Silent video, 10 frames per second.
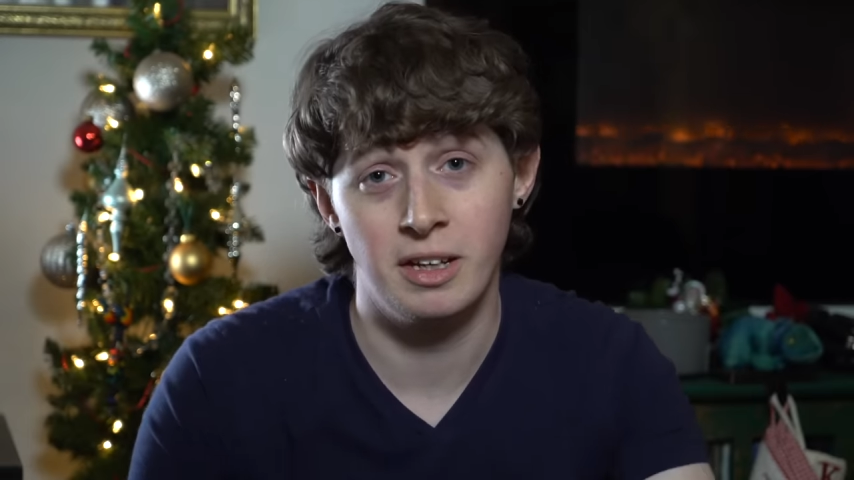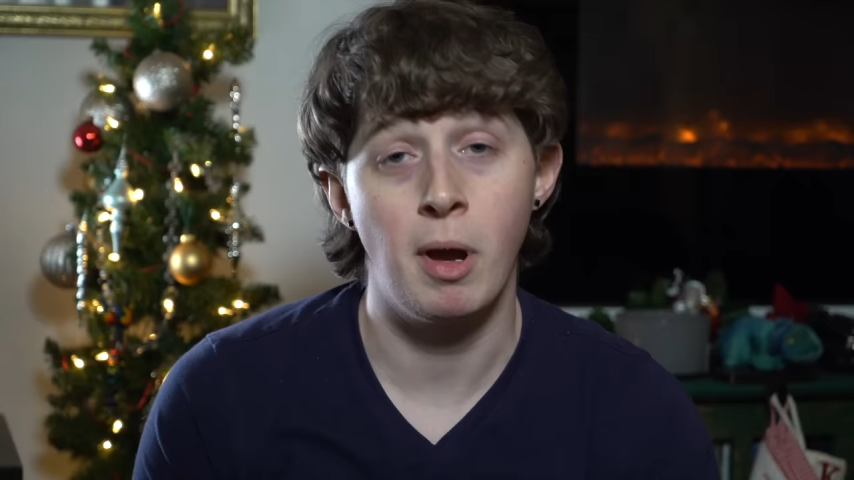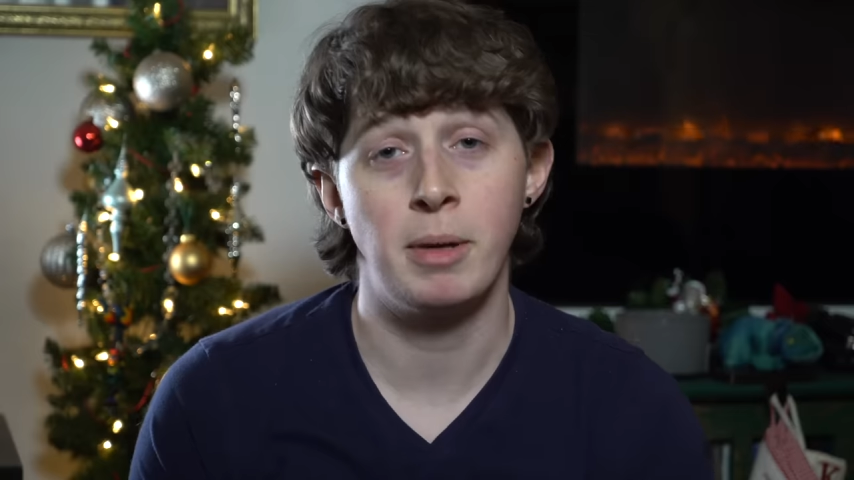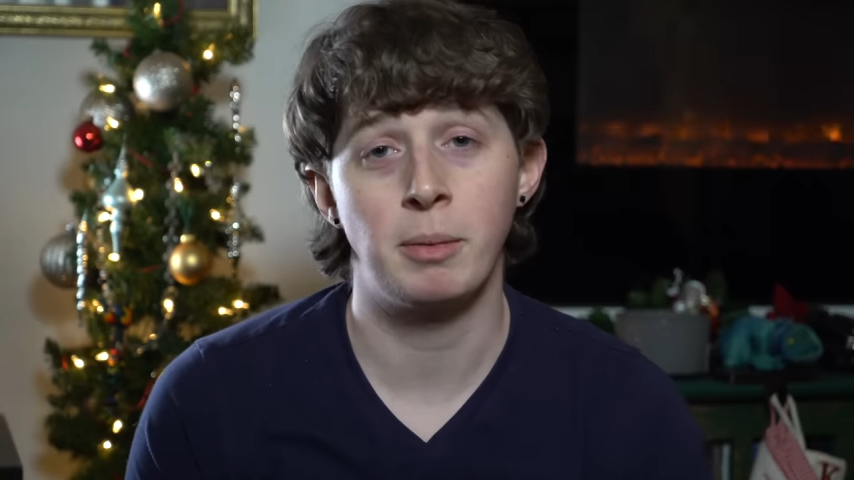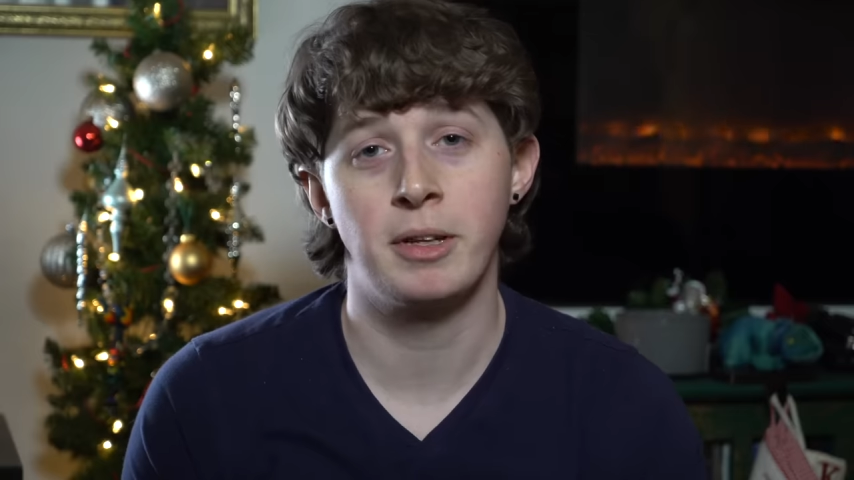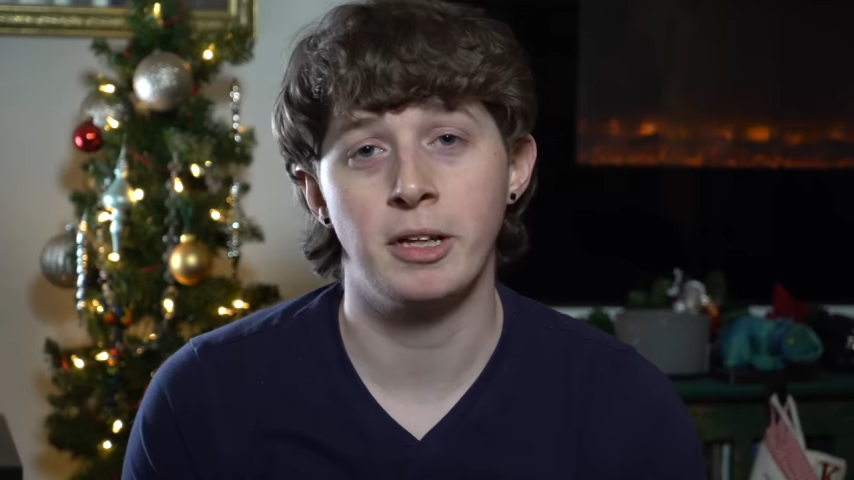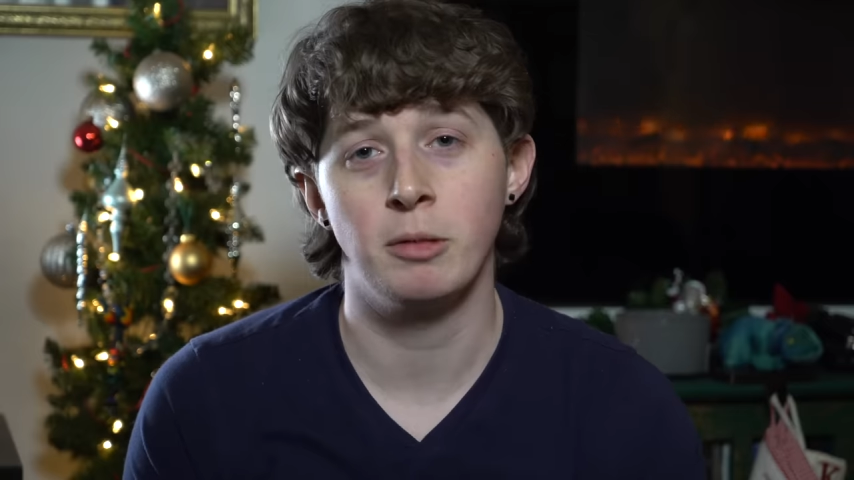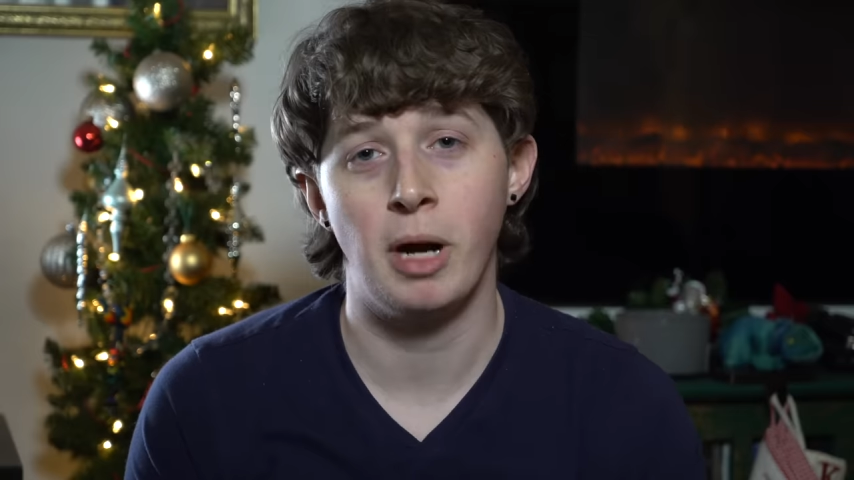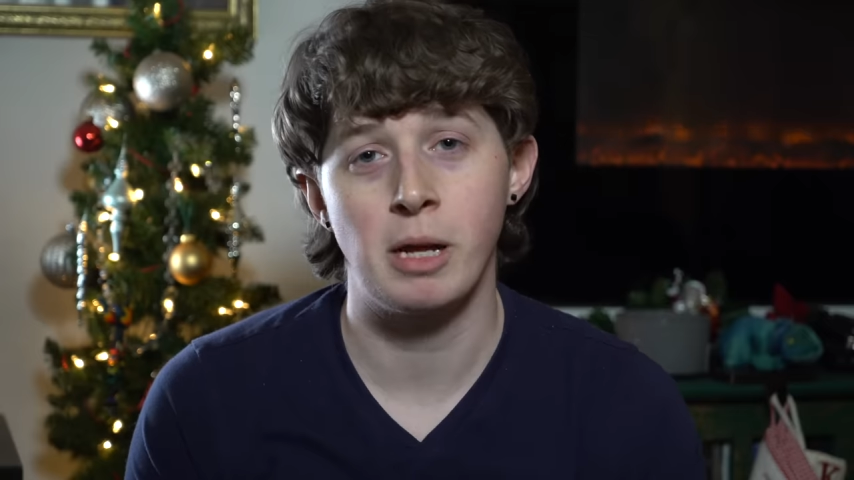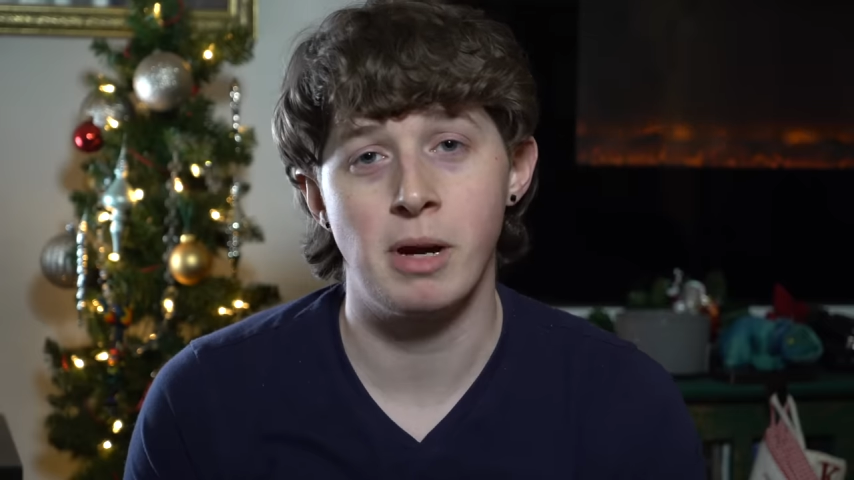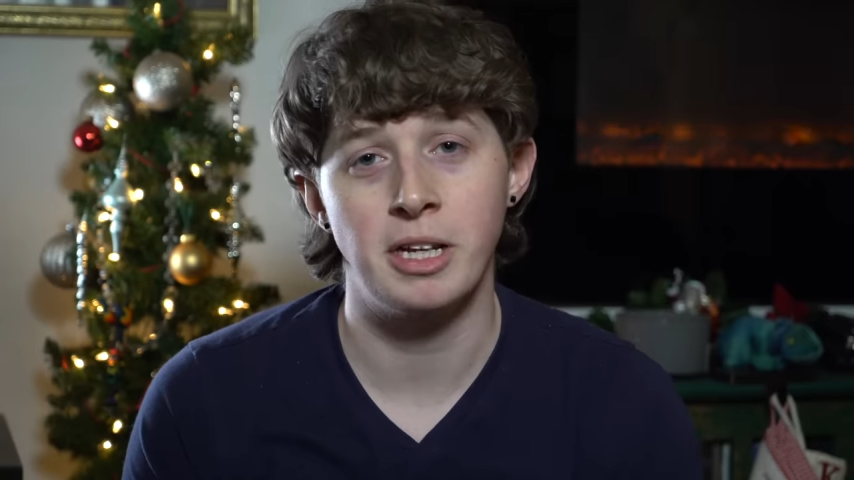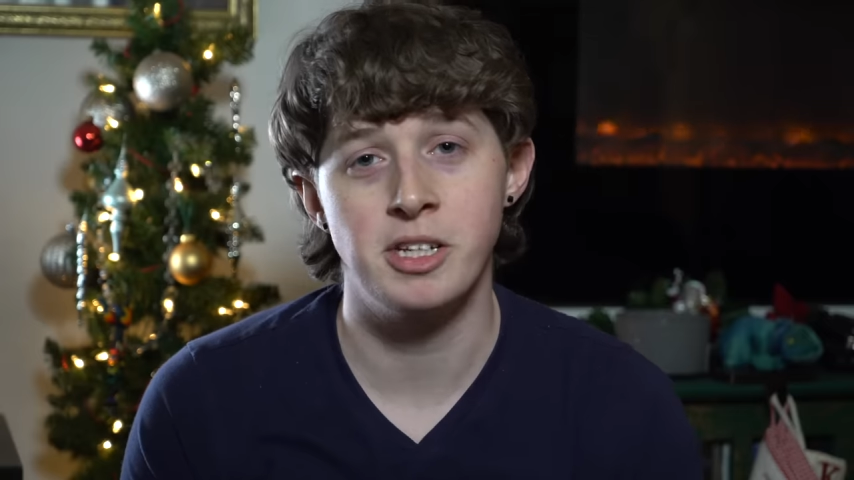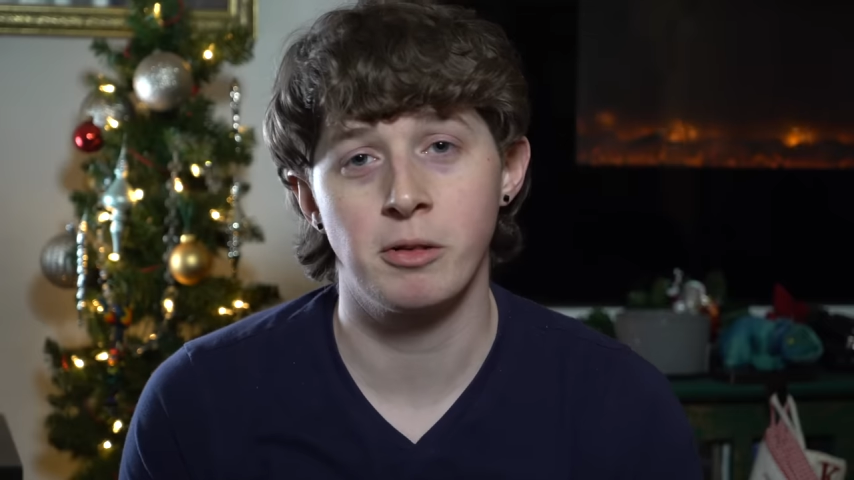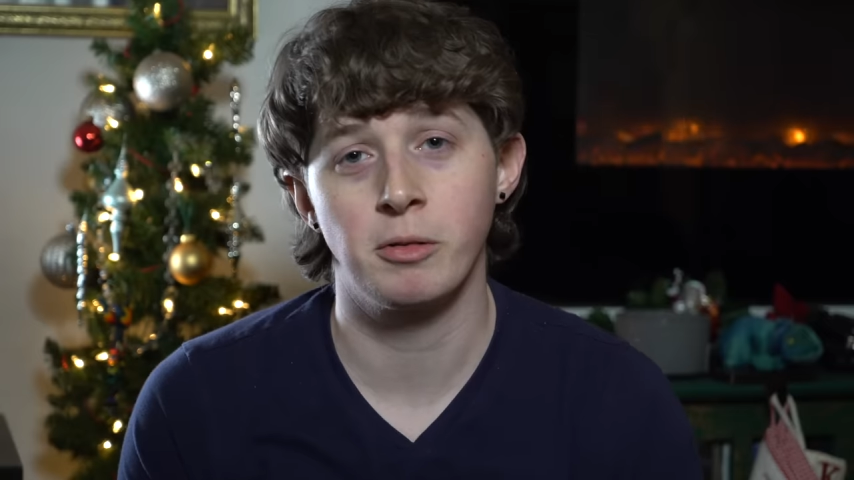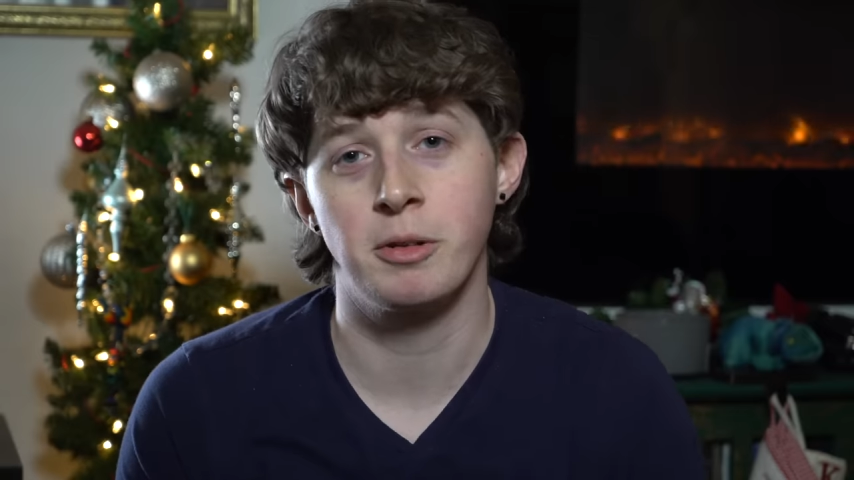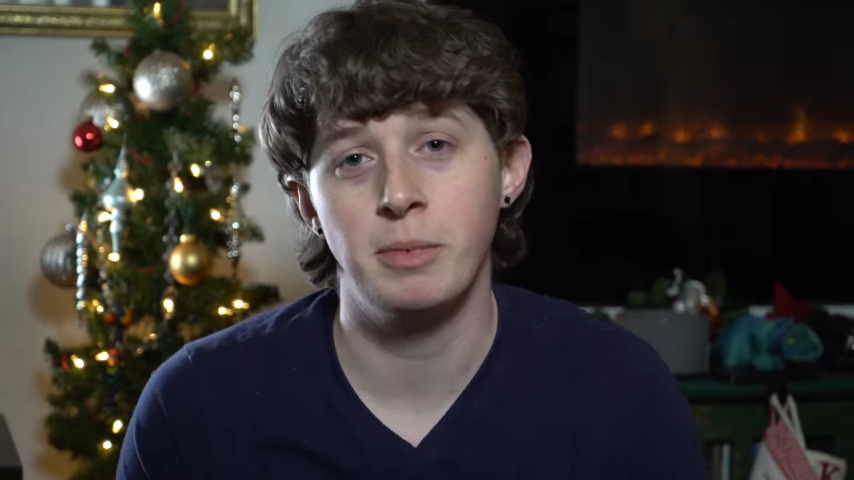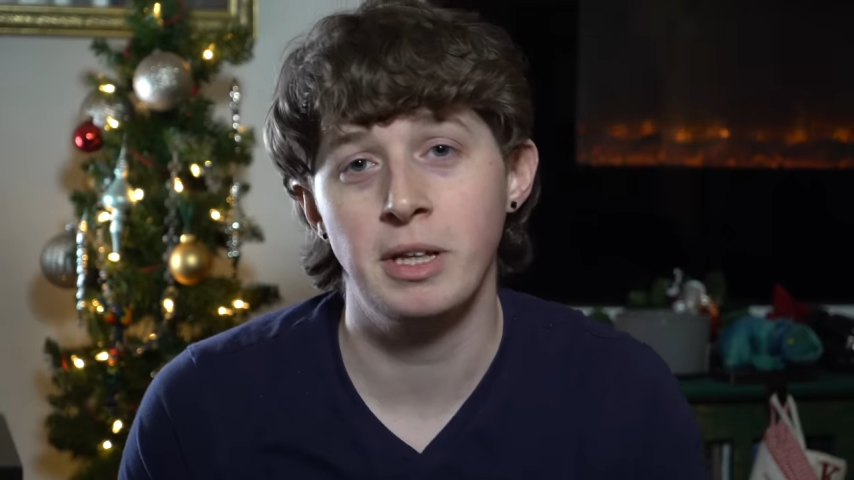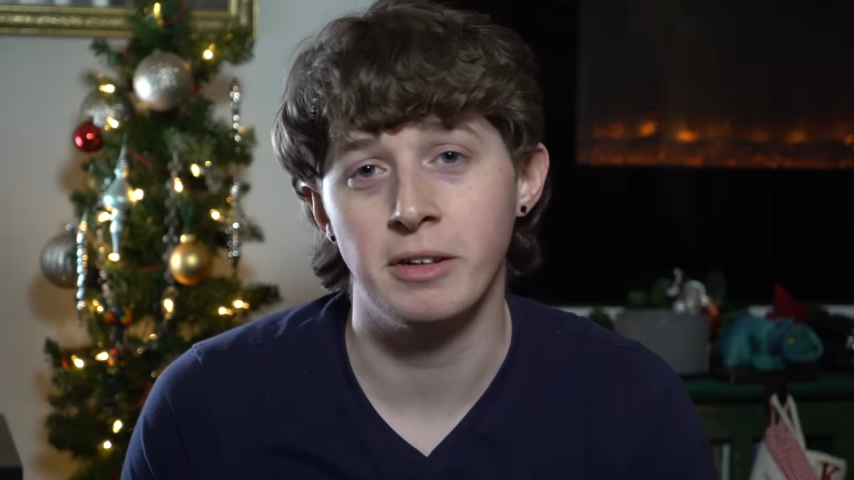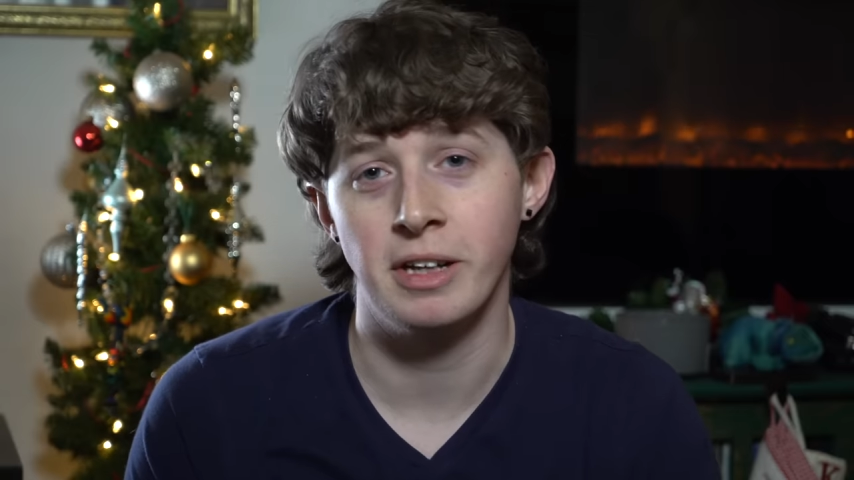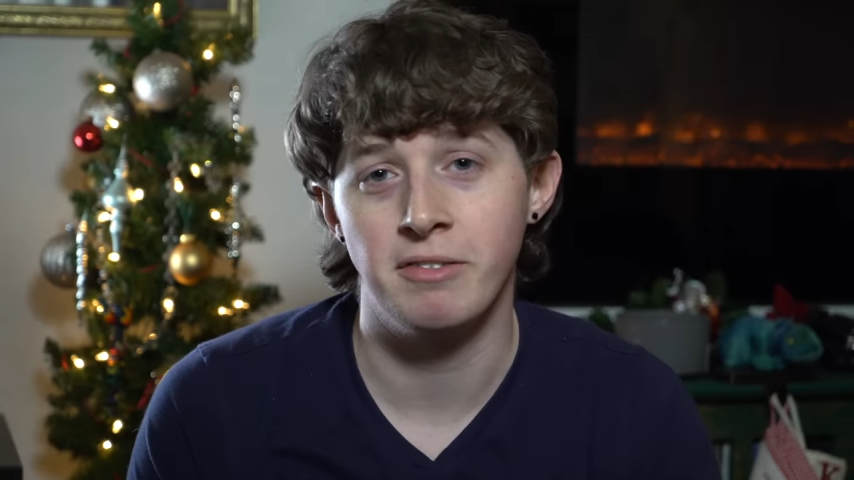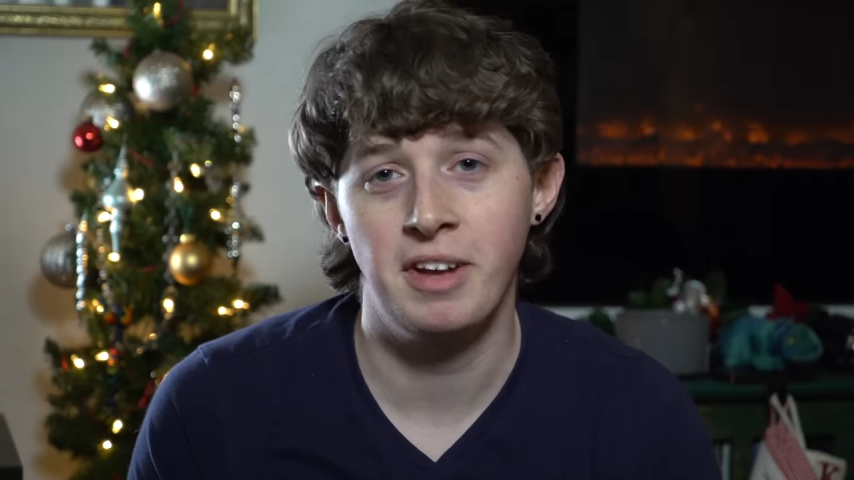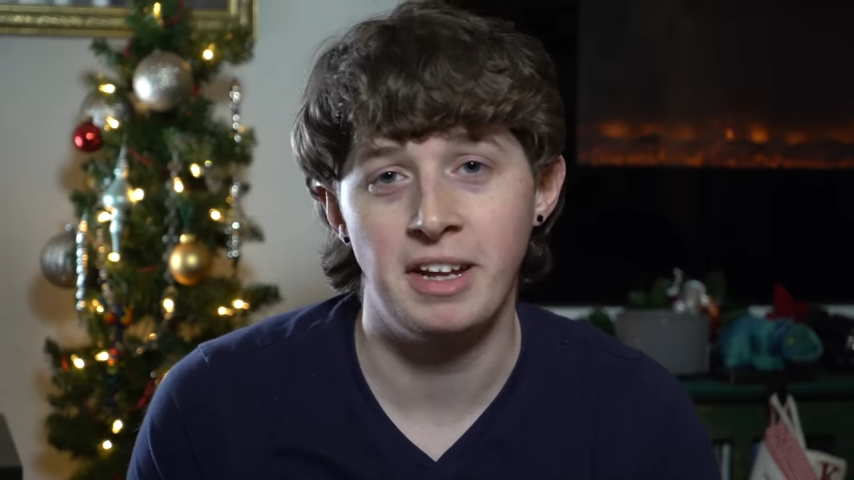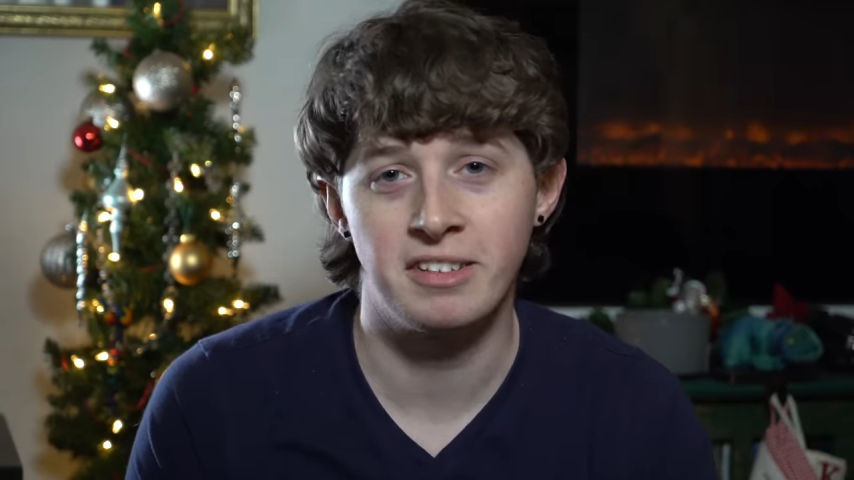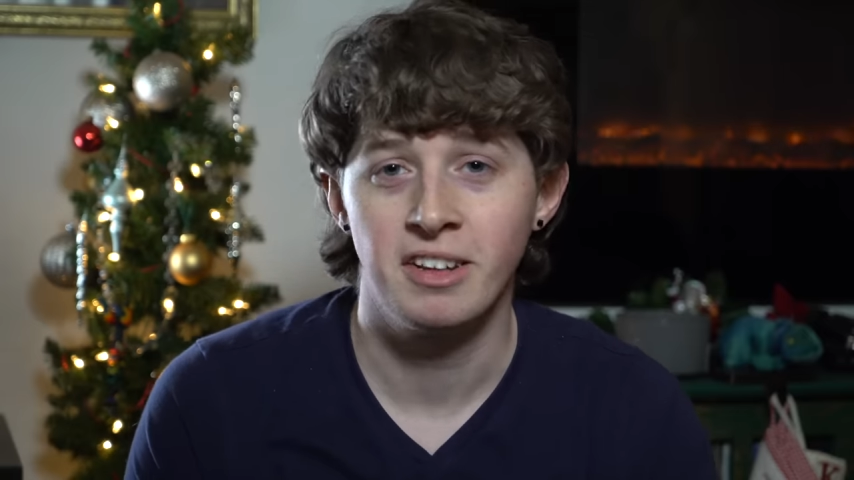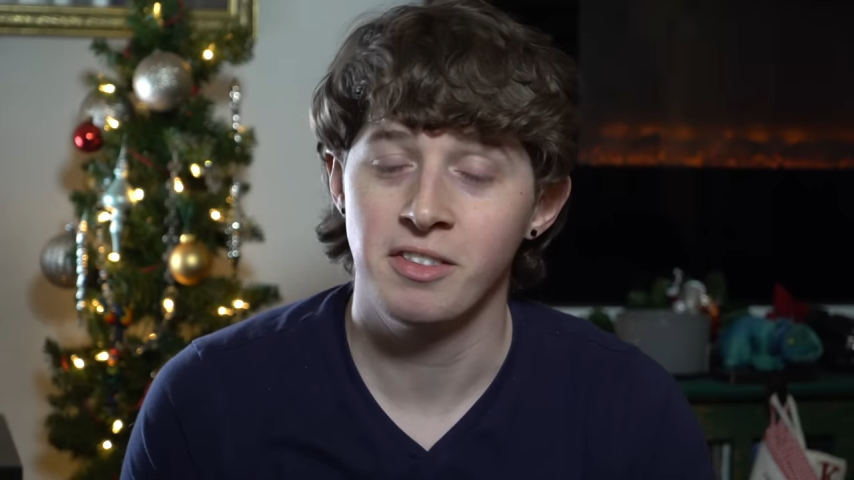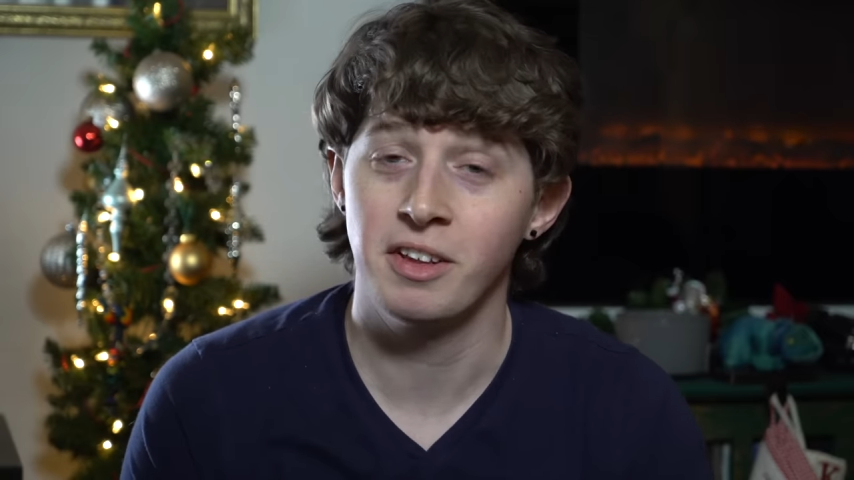You might be able to tell by my general demeanor and face